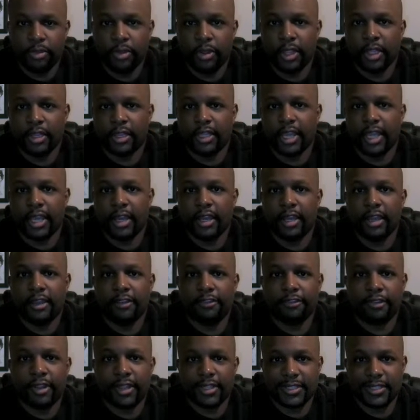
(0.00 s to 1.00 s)
point that
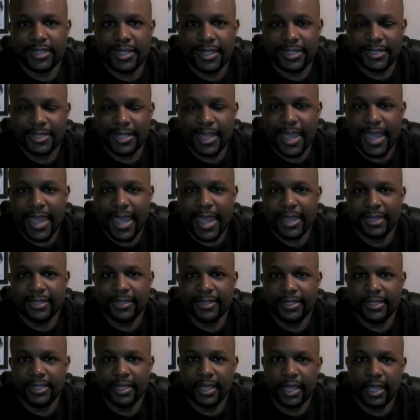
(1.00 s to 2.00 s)
uh, Francesa
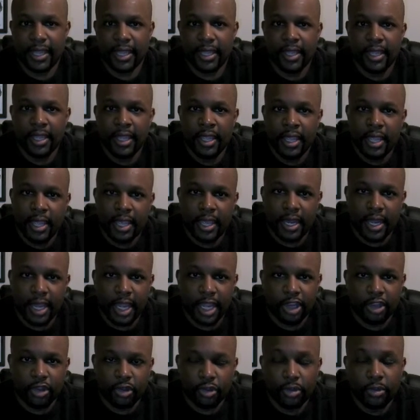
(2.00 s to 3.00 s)
had today, and
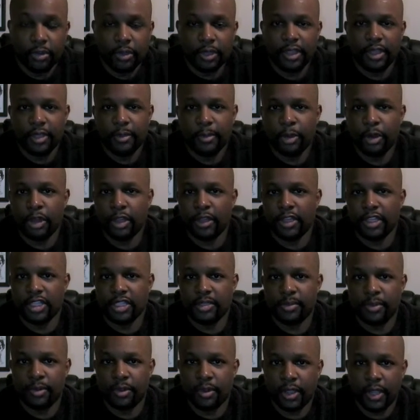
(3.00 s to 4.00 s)
I agree with him on
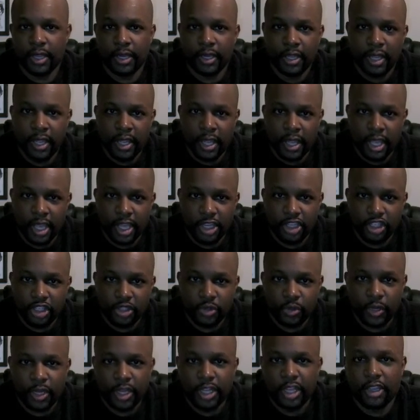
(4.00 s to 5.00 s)
this point. And
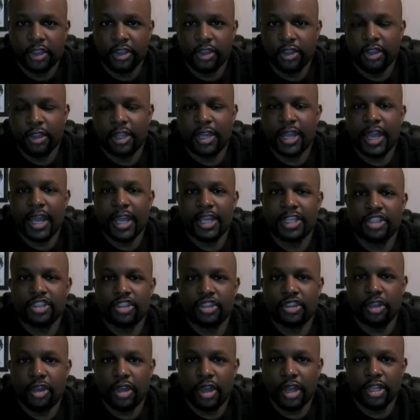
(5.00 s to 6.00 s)
just want to hear your guys'
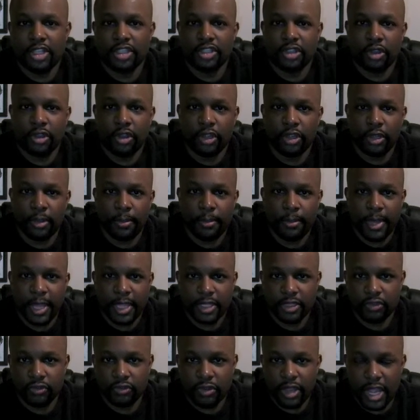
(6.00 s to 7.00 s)
thoughts on the
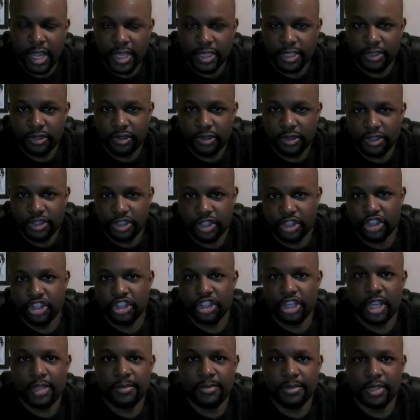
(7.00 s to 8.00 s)
Mets roster as it
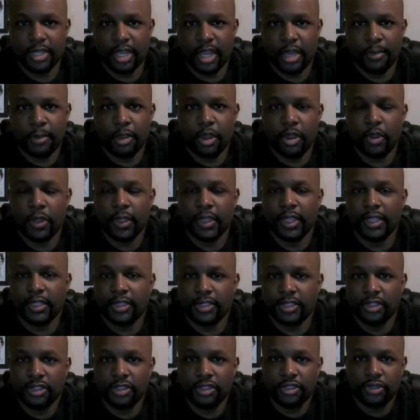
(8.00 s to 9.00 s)
shapes up going
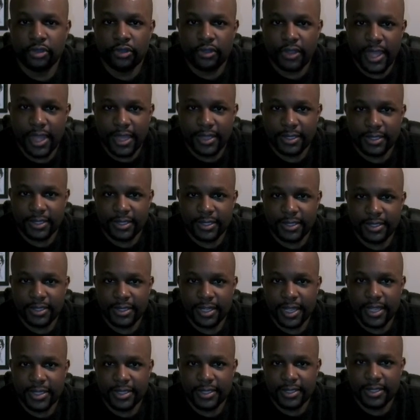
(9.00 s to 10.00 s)
into the
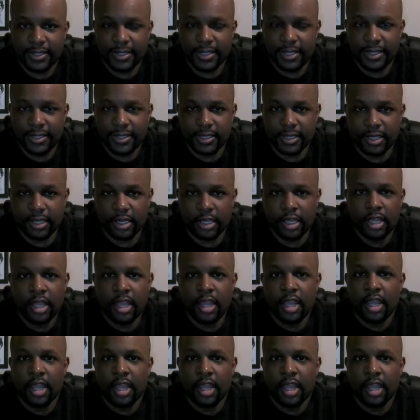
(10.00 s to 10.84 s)
2010 season